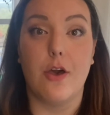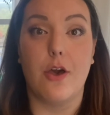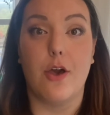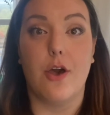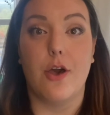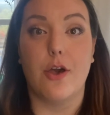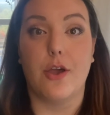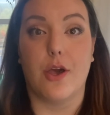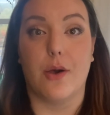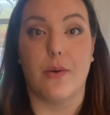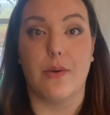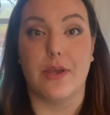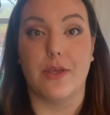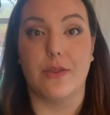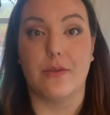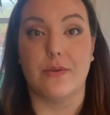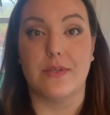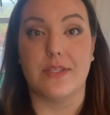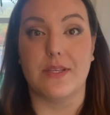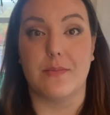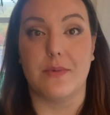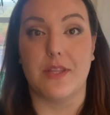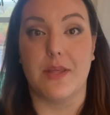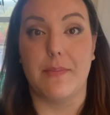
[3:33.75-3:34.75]
going through
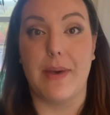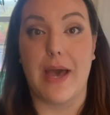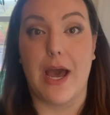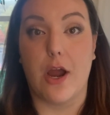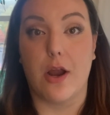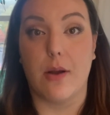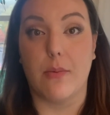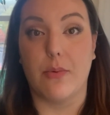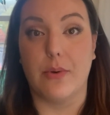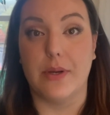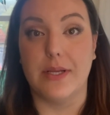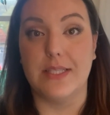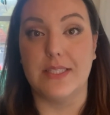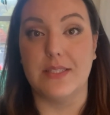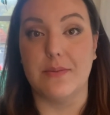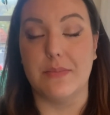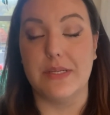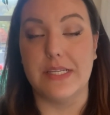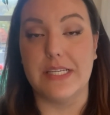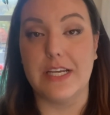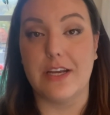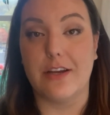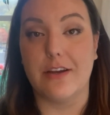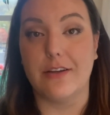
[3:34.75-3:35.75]
some of the PowerPoints and
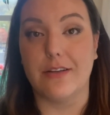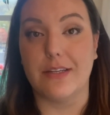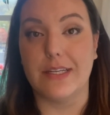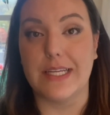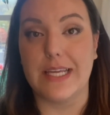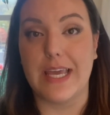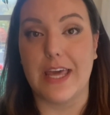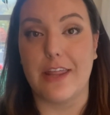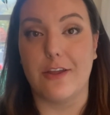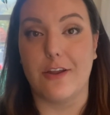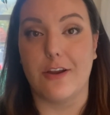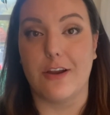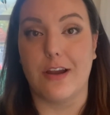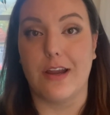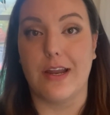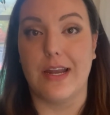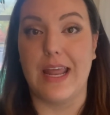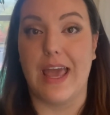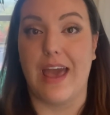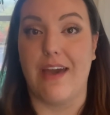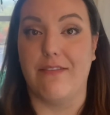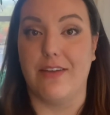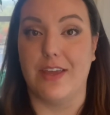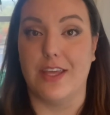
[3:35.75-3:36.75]
material together, and
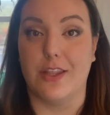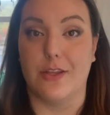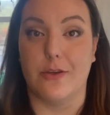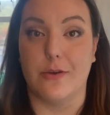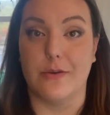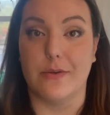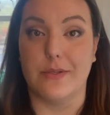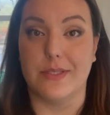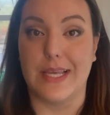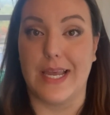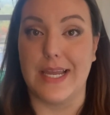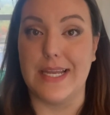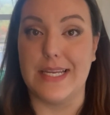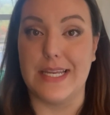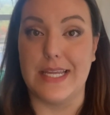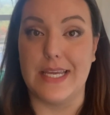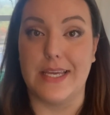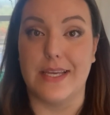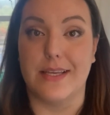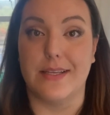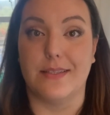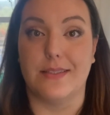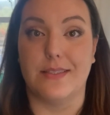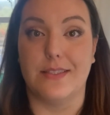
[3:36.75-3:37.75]
having those
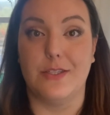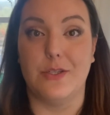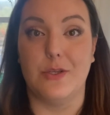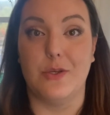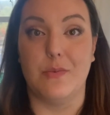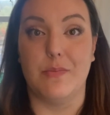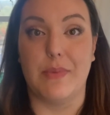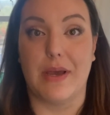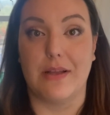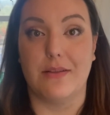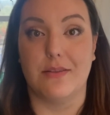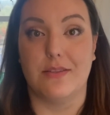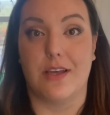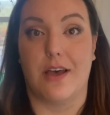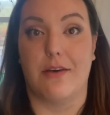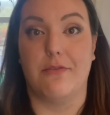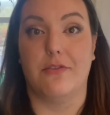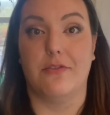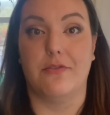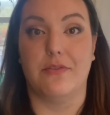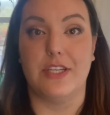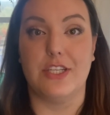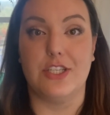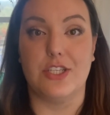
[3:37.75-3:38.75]
ideas to bounce off
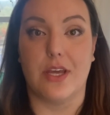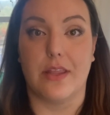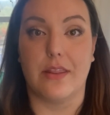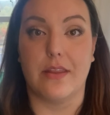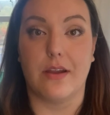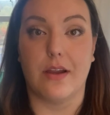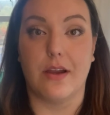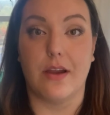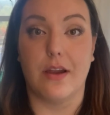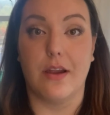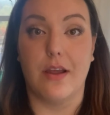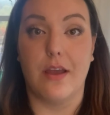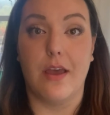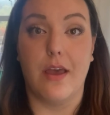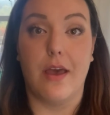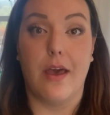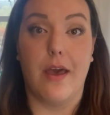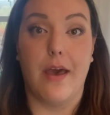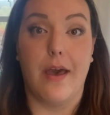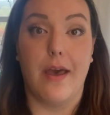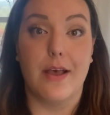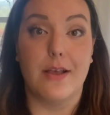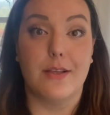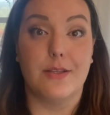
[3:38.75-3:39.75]
of each other.
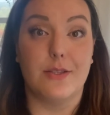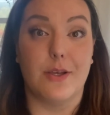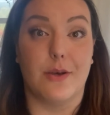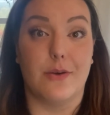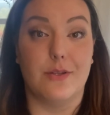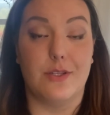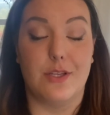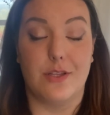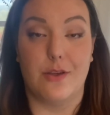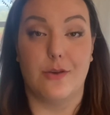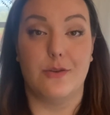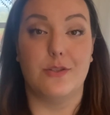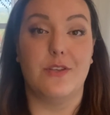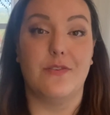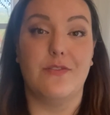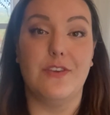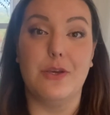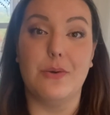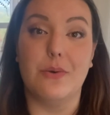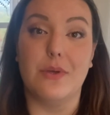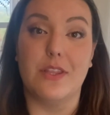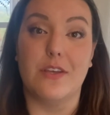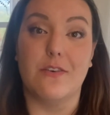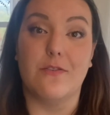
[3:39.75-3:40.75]
So to those of
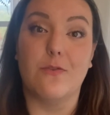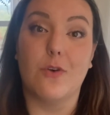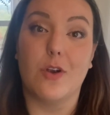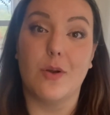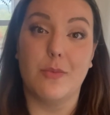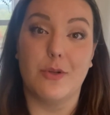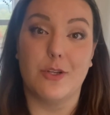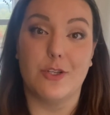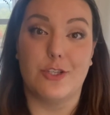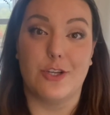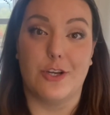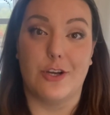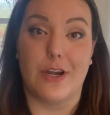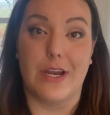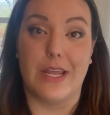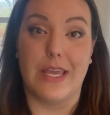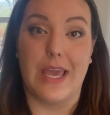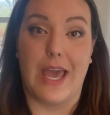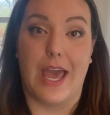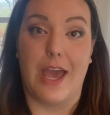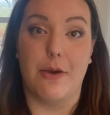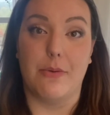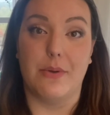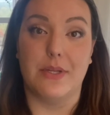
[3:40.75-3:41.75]
you in the formal journey,
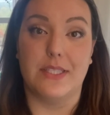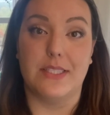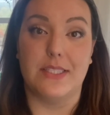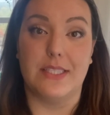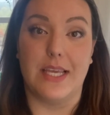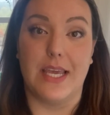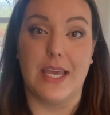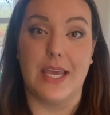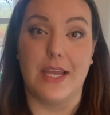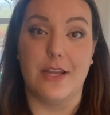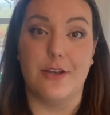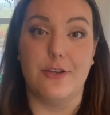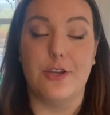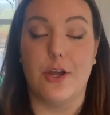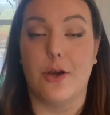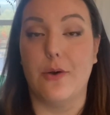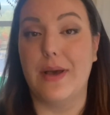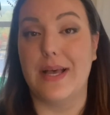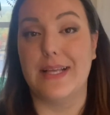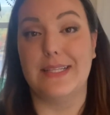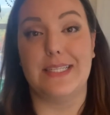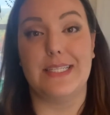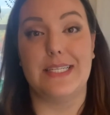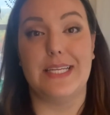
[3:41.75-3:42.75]
I would say don't
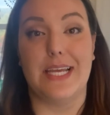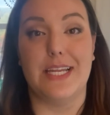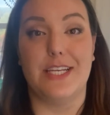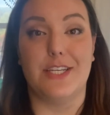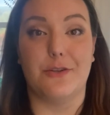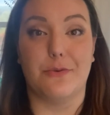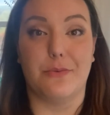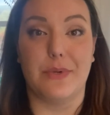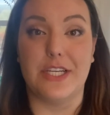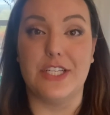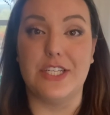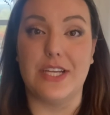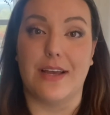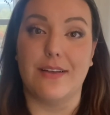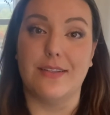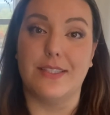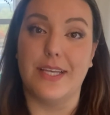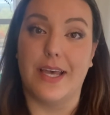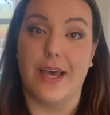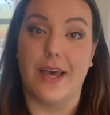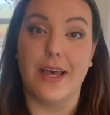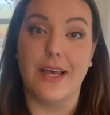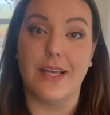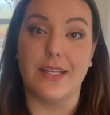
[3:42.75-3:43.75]
hesitate to reach out
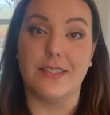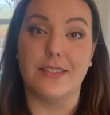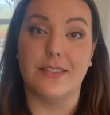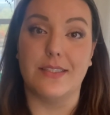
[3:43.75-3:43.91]
to us.